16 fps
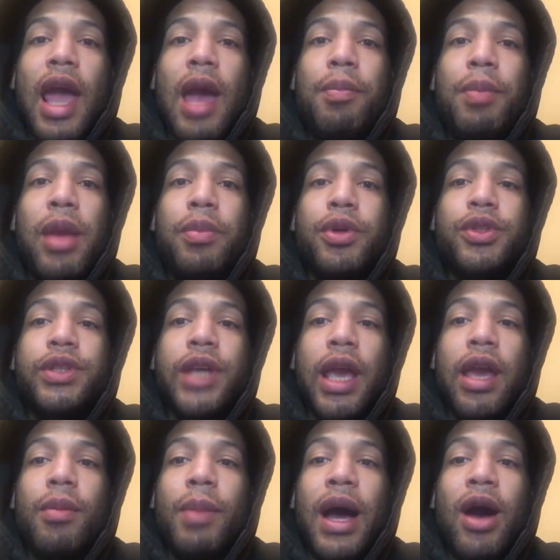that people
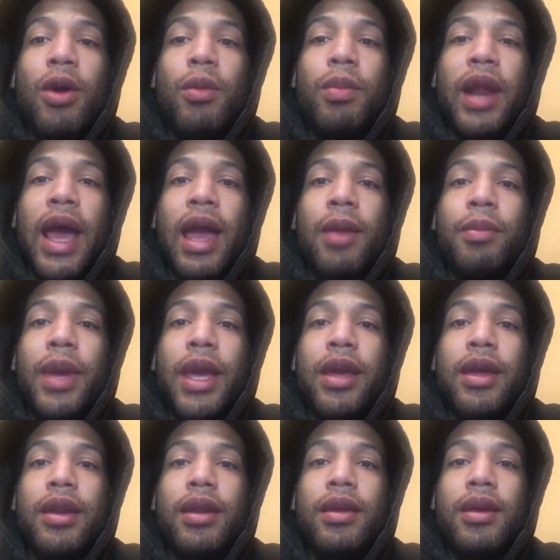say about black
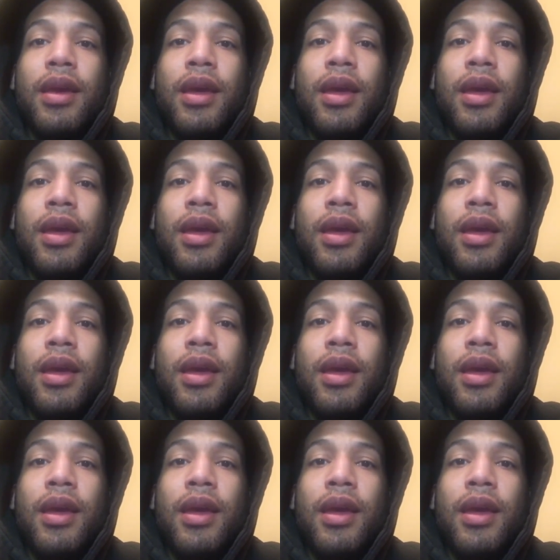men.